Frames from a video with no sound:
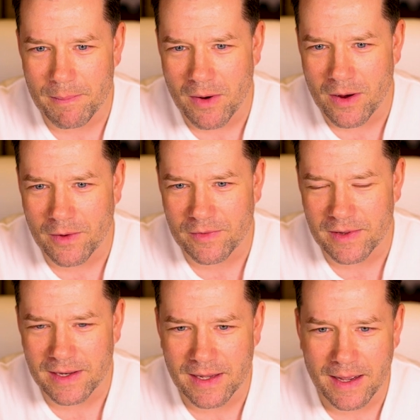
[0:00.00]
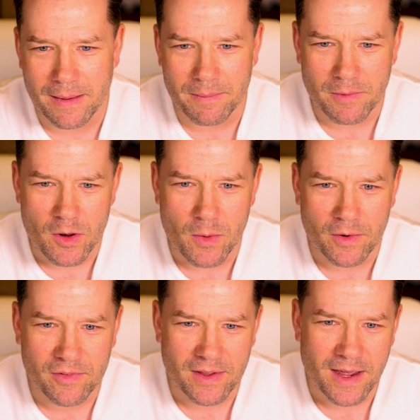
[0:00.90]
malls and
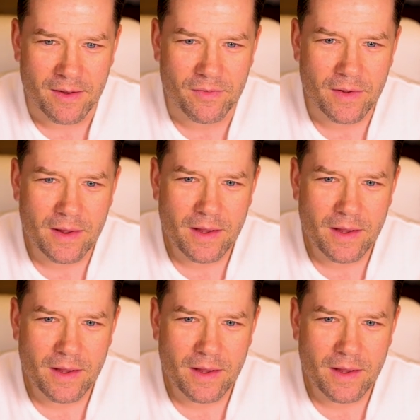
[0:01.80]
newer stuff.